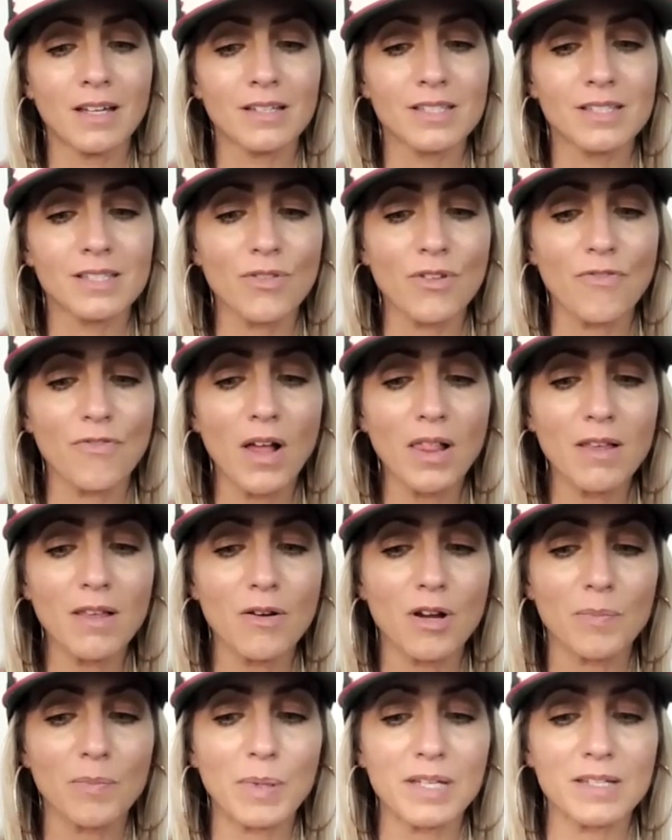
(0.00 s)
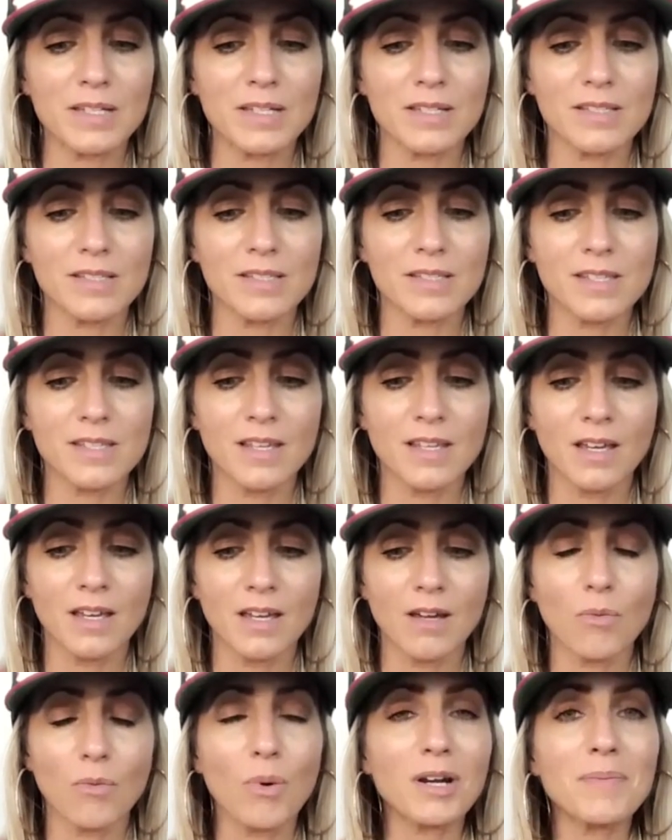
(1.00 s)
So, the follow up is
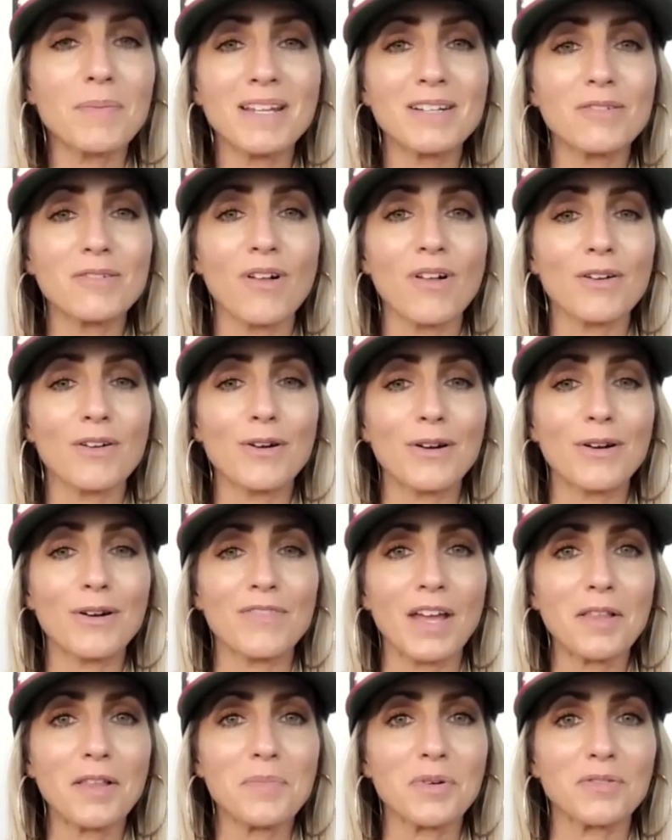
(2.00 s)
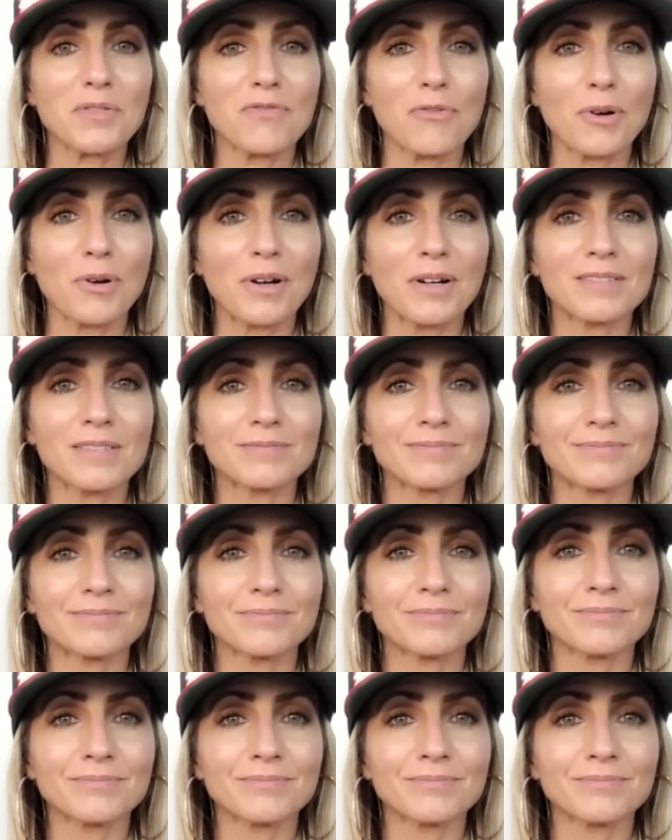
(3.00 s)
what am I no longer available for?